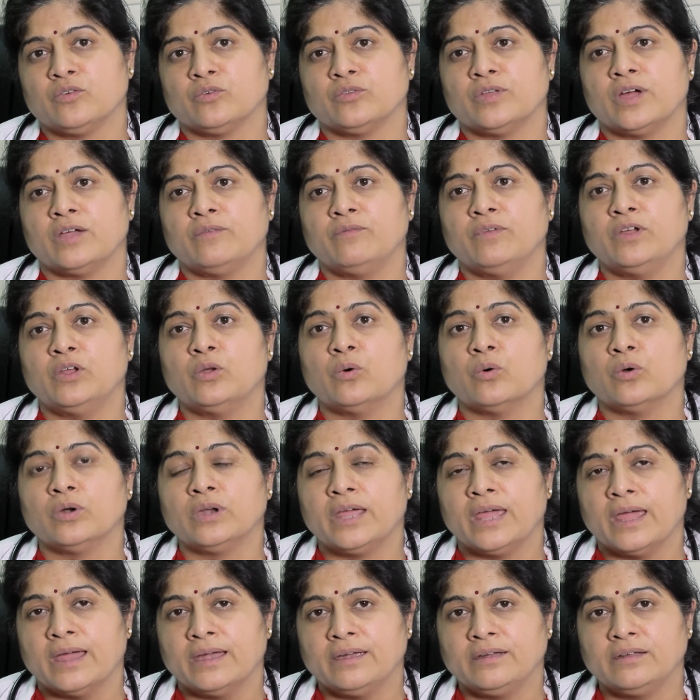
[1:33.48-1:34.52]
so that we
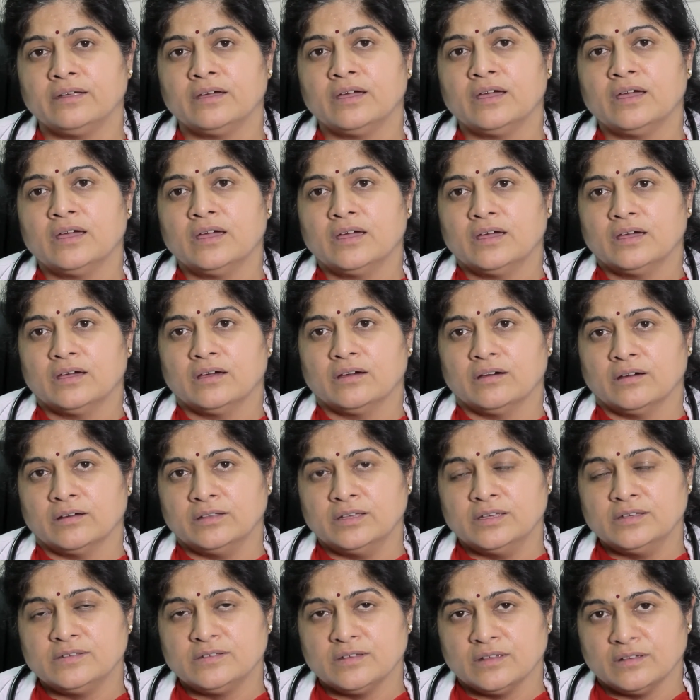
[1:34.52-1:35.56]
don't get
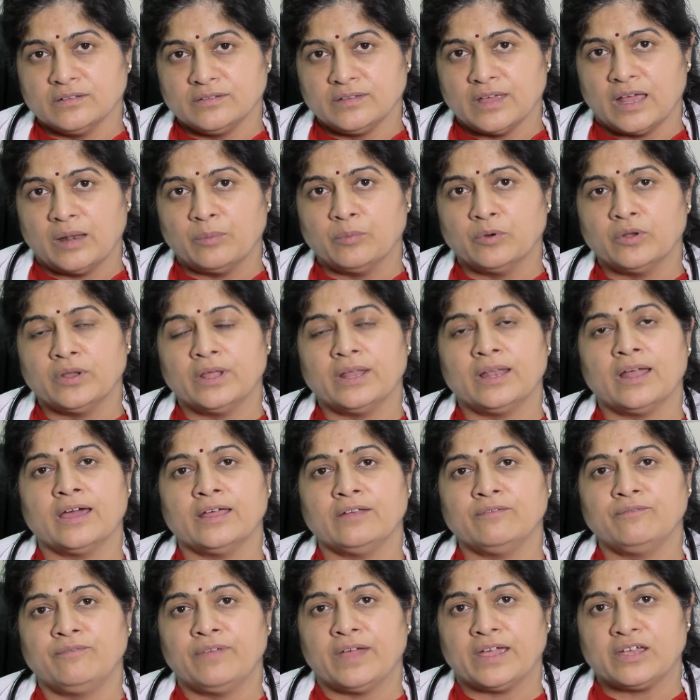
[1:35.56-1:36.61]
these
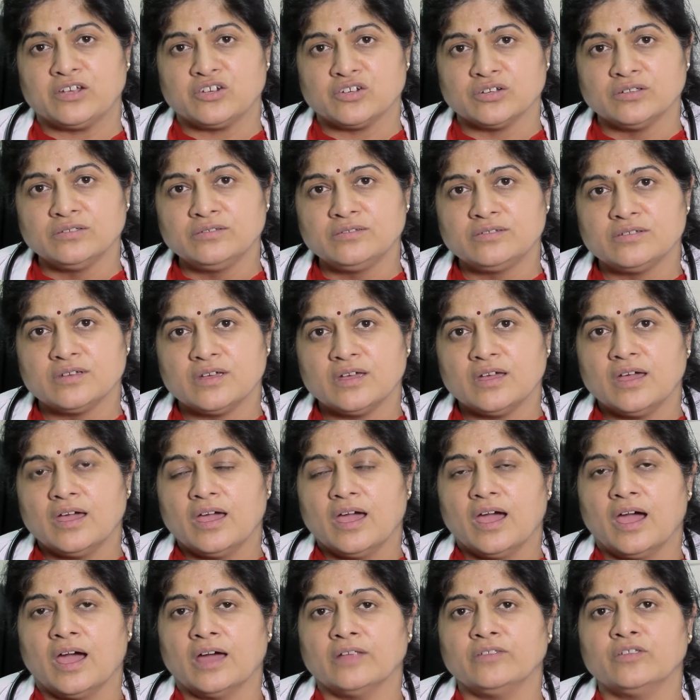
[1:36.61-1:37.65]
salmonella infections.
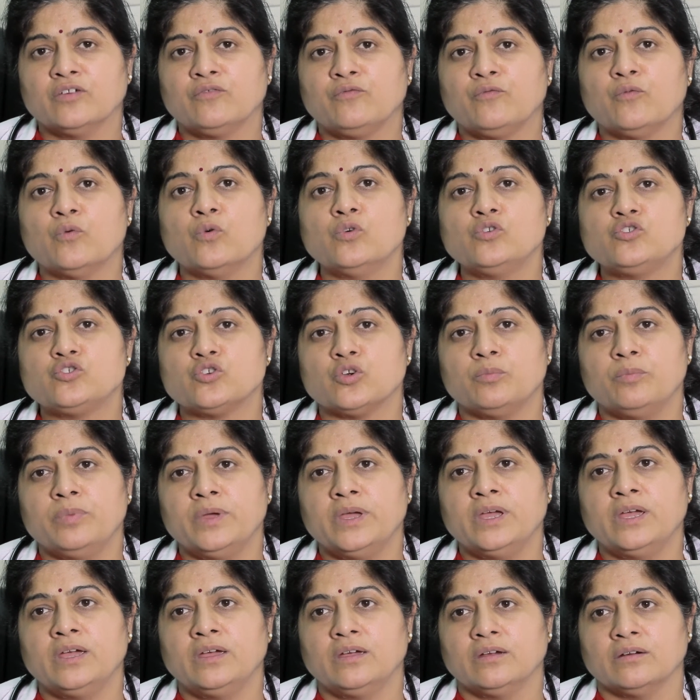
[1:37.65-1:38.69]
And the food should
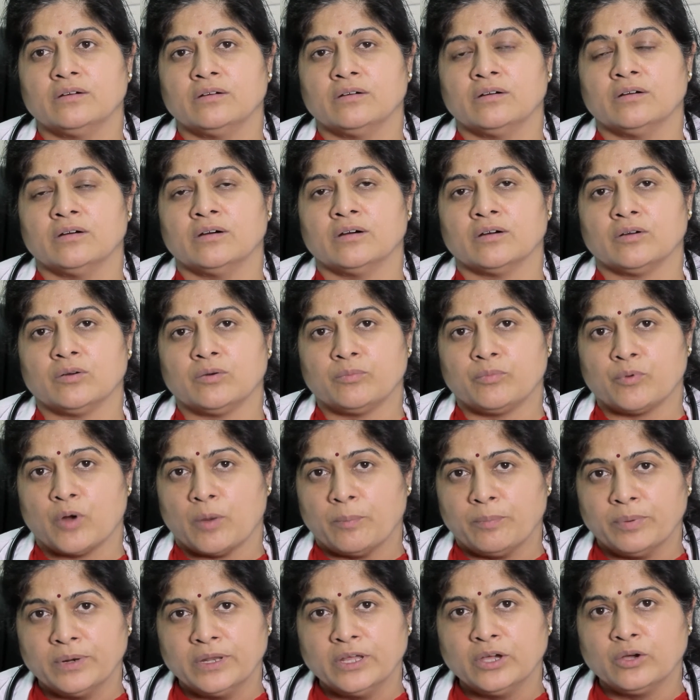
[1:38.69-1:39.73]
be
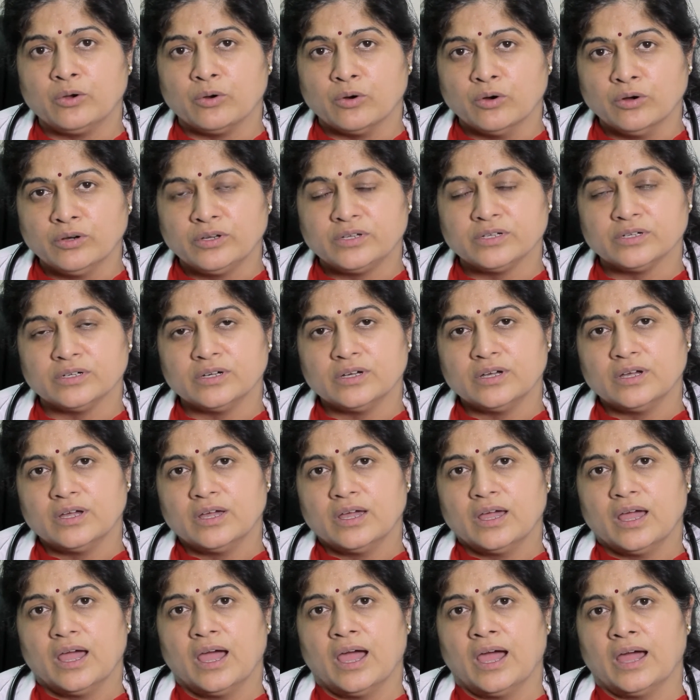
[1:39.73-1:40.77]
properly cooked,
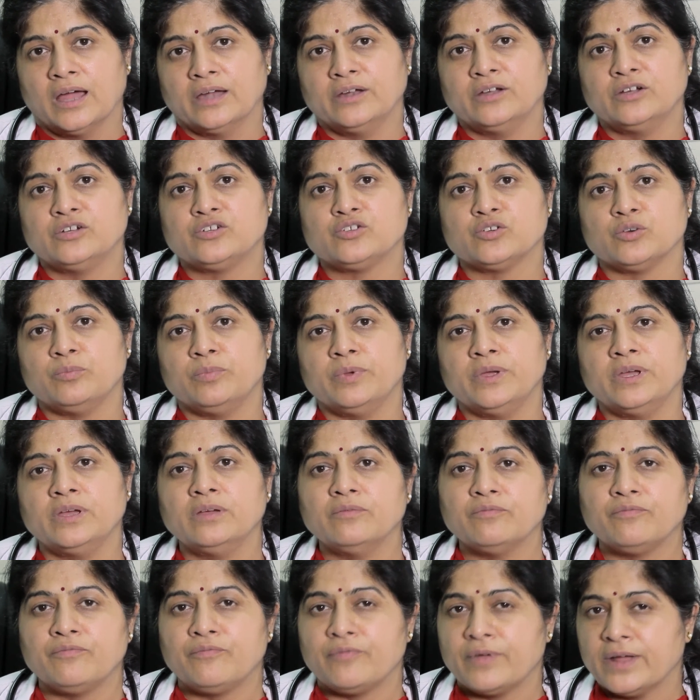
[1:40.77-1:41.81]
and it should
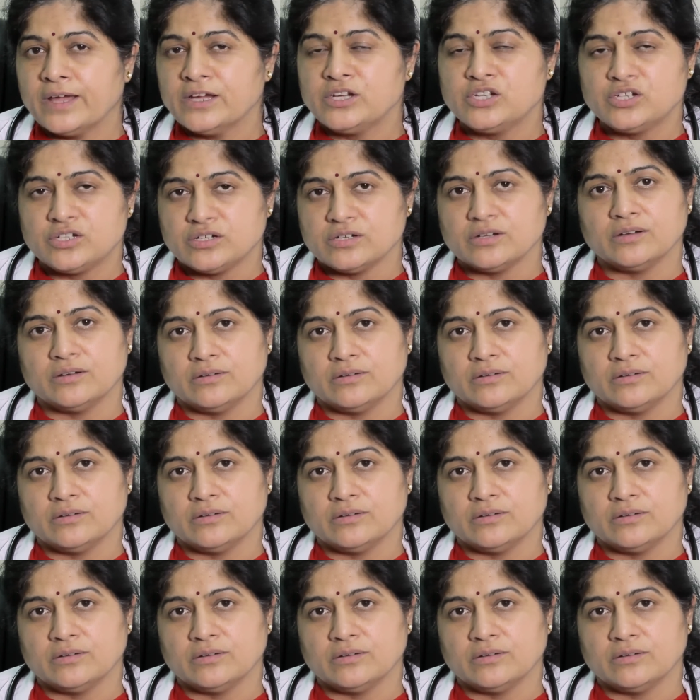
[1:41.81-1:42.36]
be fresh.